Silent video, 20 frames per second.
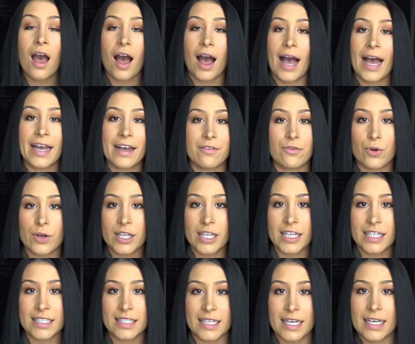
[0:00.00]
I have
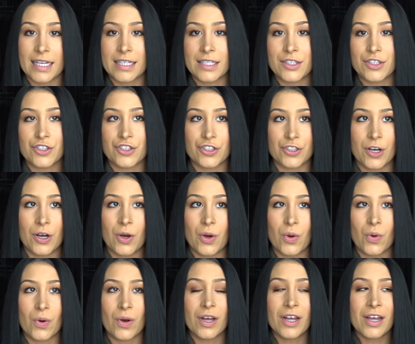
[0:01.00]
oily skin,
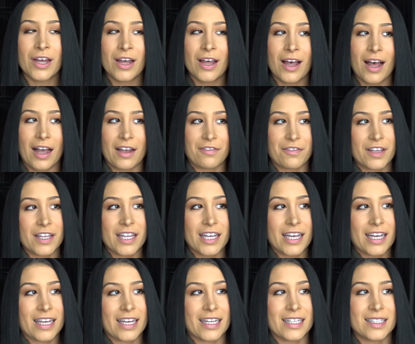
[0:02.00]
so I feel
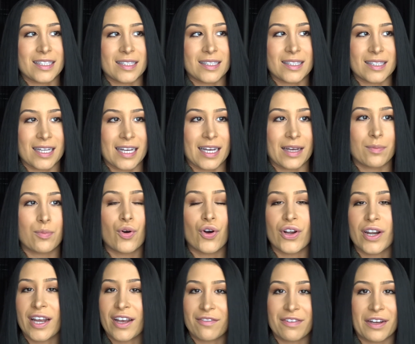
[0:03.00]
like it's like
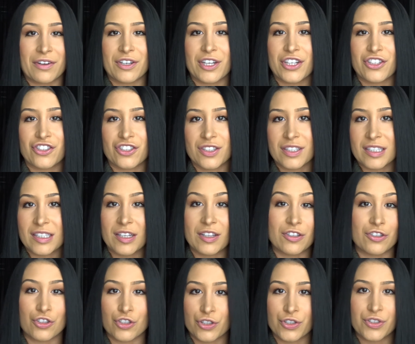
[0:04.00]
putting foundations to the
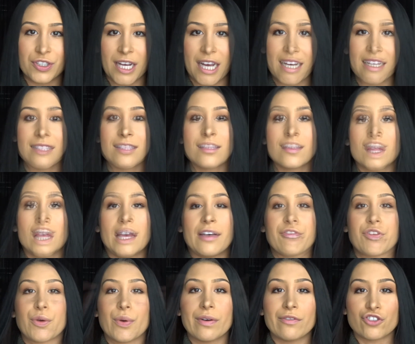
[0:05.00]
true test.
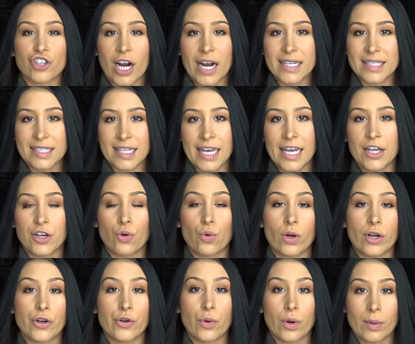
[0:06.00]
If you have dry skin
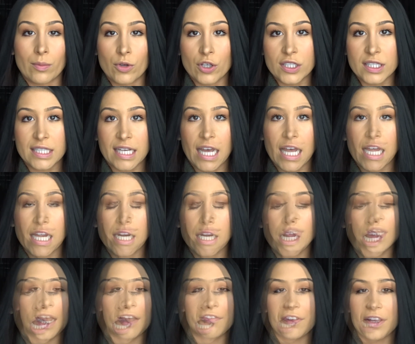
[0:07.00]
or normal skin,
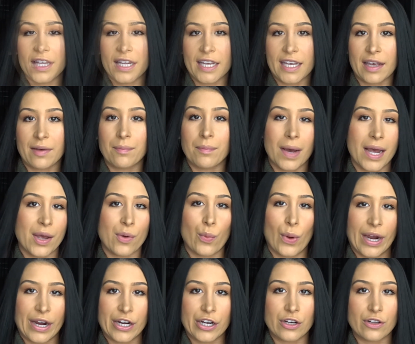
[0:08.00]
I feel like it might
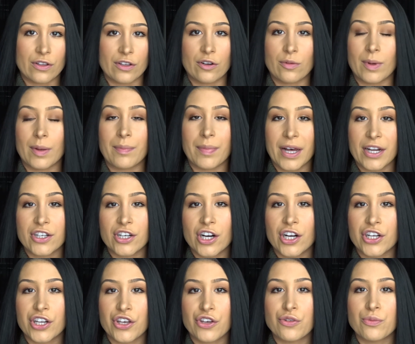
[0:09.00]
wear a little bit better
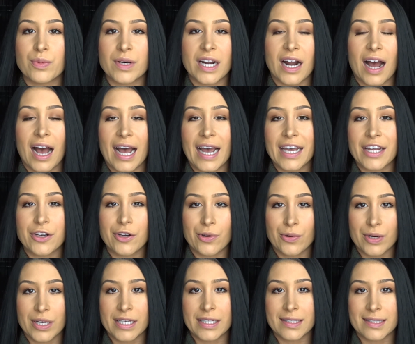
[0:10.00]
on you, but I
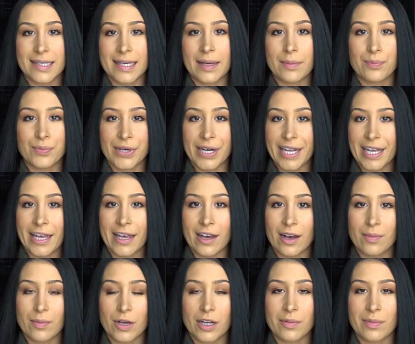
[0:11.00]
notice it breaking
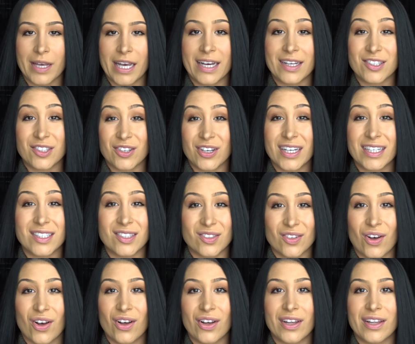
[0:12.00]
up on me. As you guys
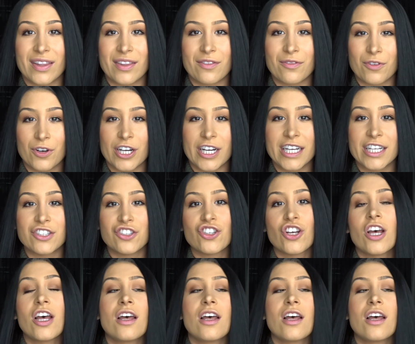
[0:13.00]
saw in the footage,